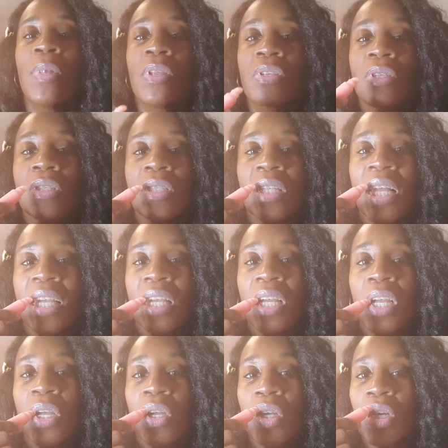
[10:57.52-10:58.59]
So it's like
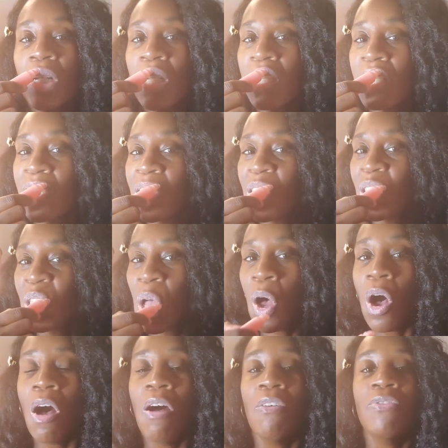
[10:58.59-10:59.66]
a
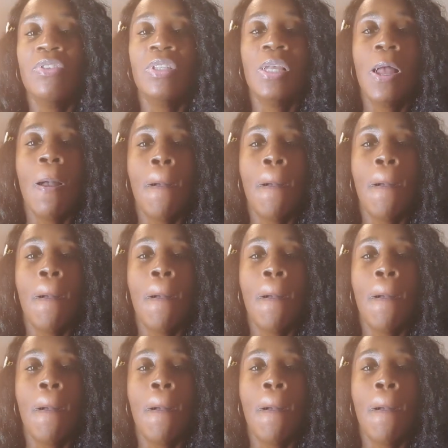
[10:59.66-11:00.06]
soft,